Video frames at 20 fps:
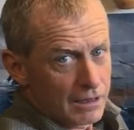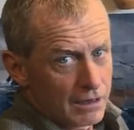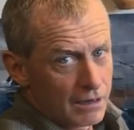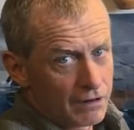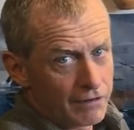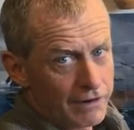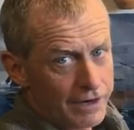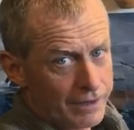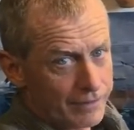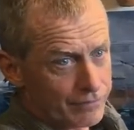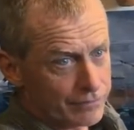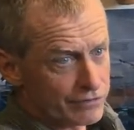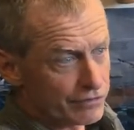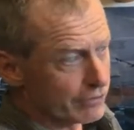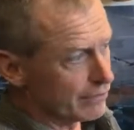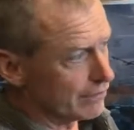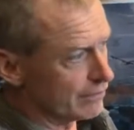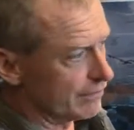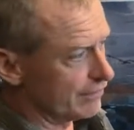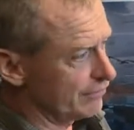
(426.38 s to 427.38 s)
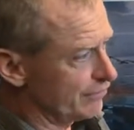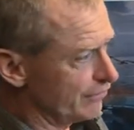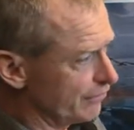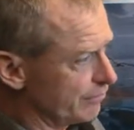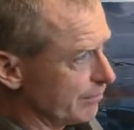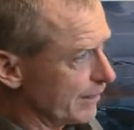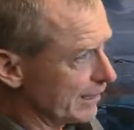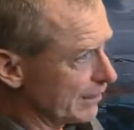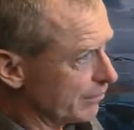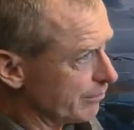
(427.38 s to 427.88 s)
Alright, so this
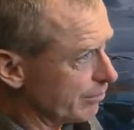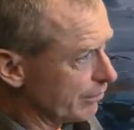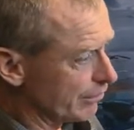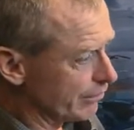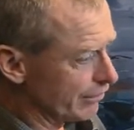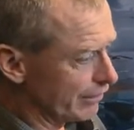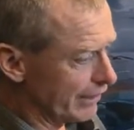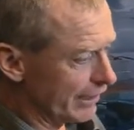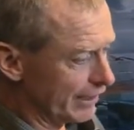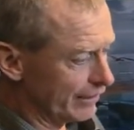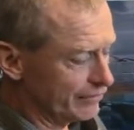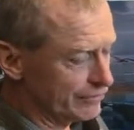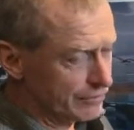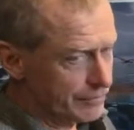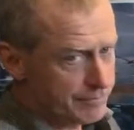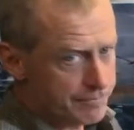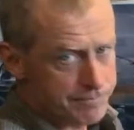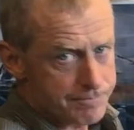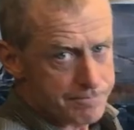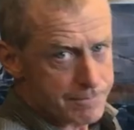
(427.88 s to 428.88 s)
is my computer desk.